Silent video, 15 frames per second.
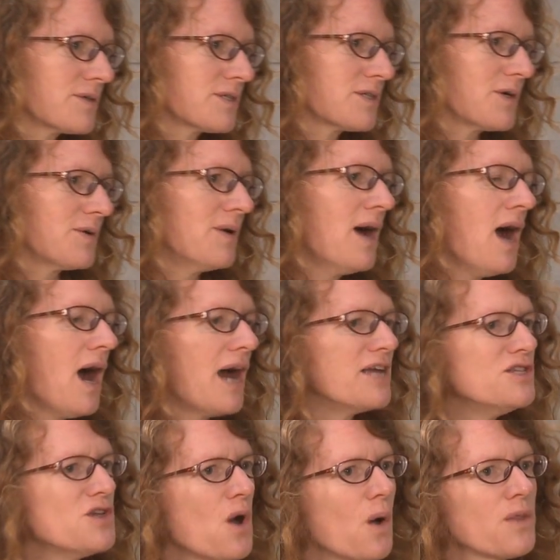So I
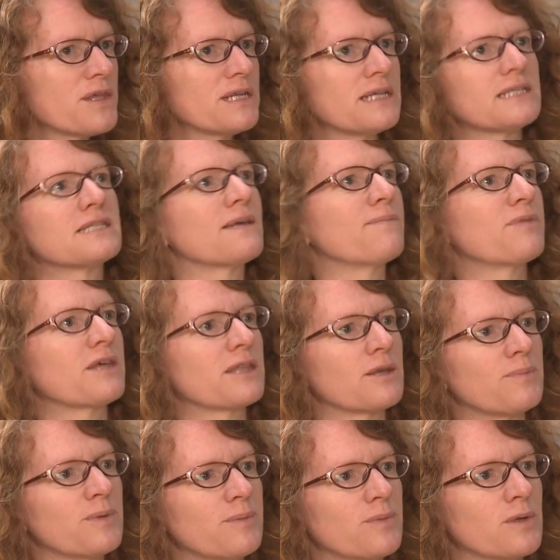know that it's something
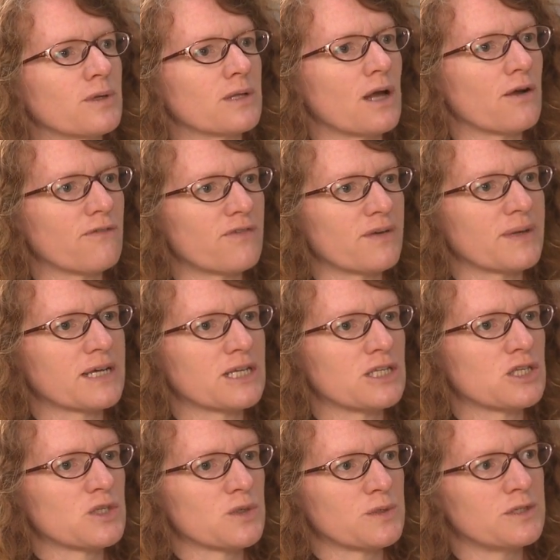that people are very
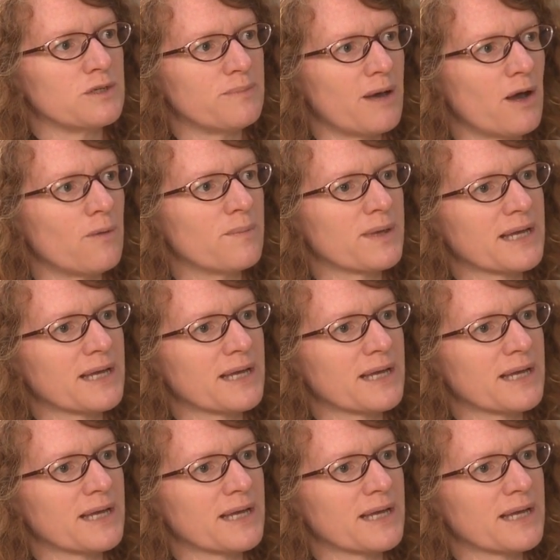concerned about,